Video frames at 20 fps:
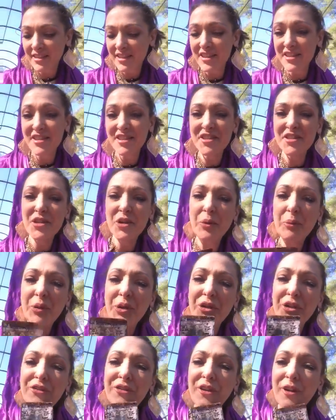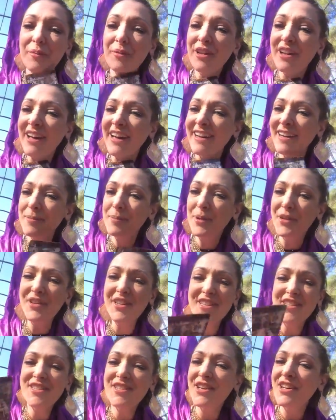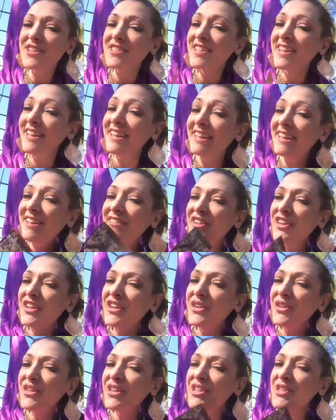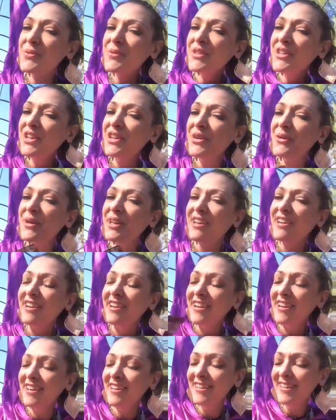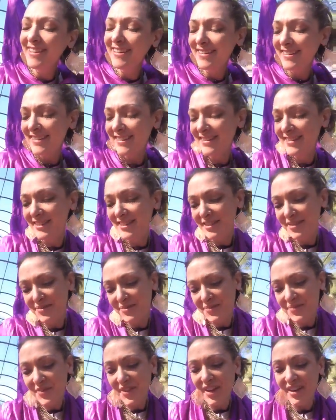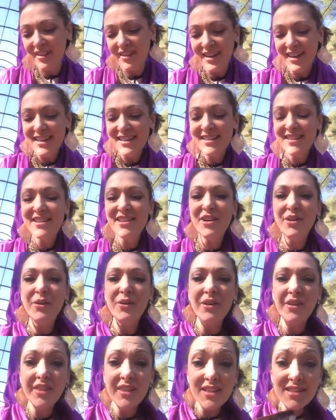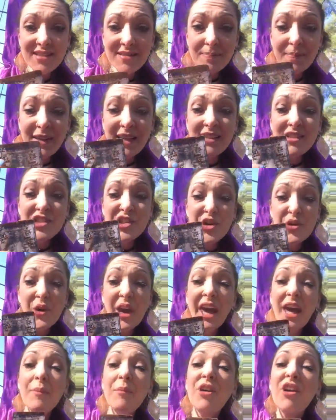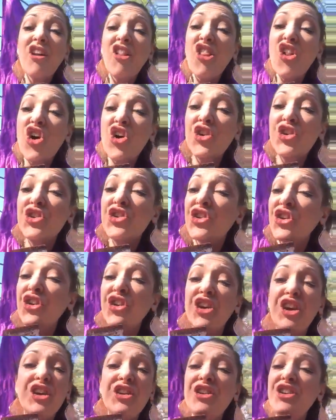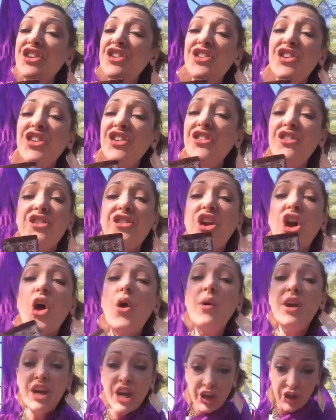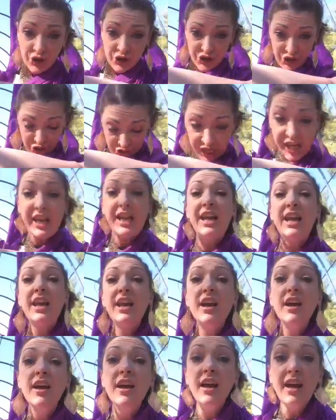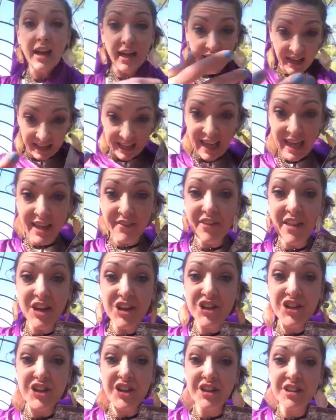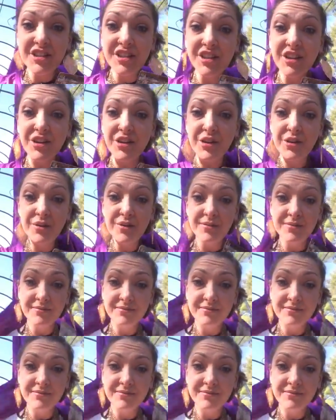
This is so beautiful. I'm glad I pulled these cards. I didn't even know this would go here. All right, so this means you came on a long journey. You didn't just go and get your genie and it gave that shit to you.